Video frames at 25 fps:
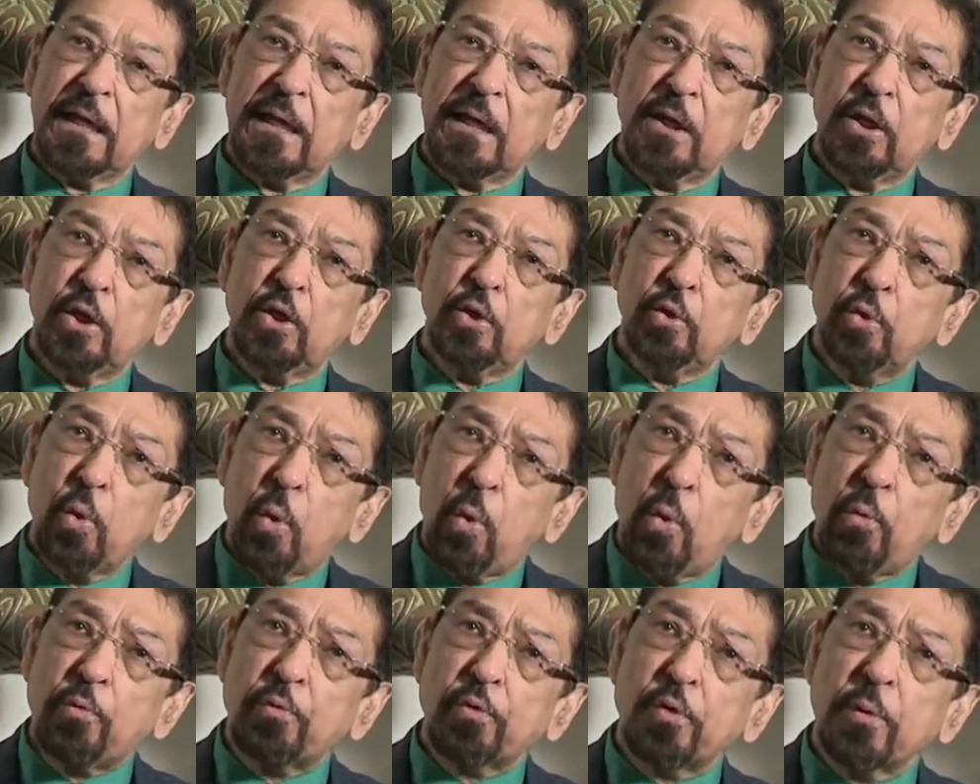
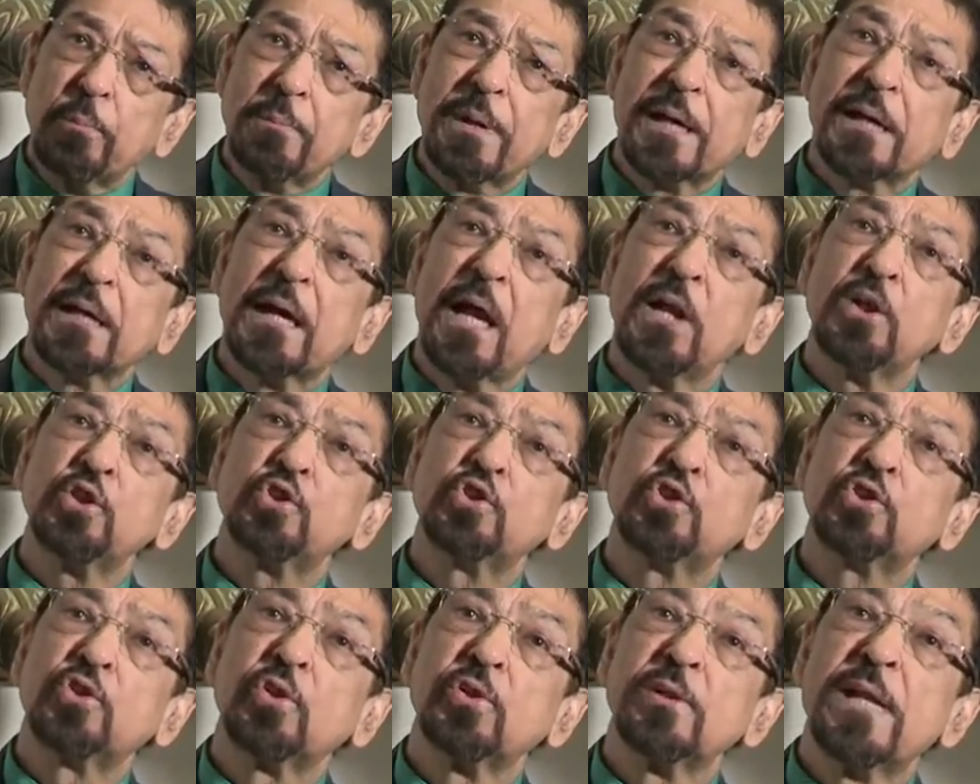law from a
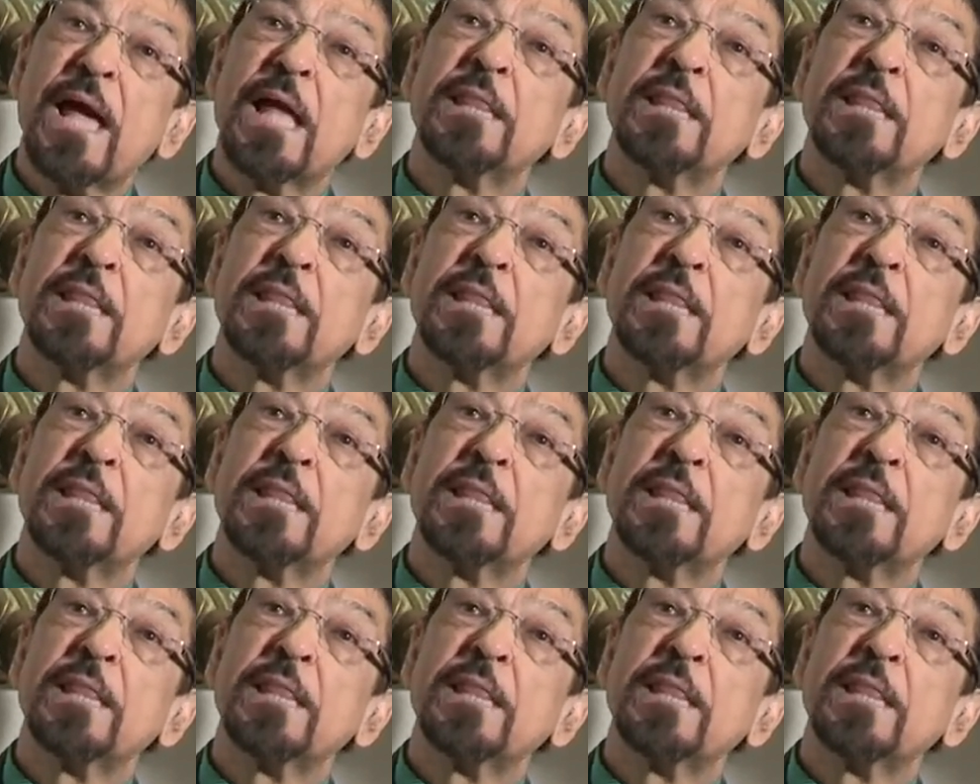cultural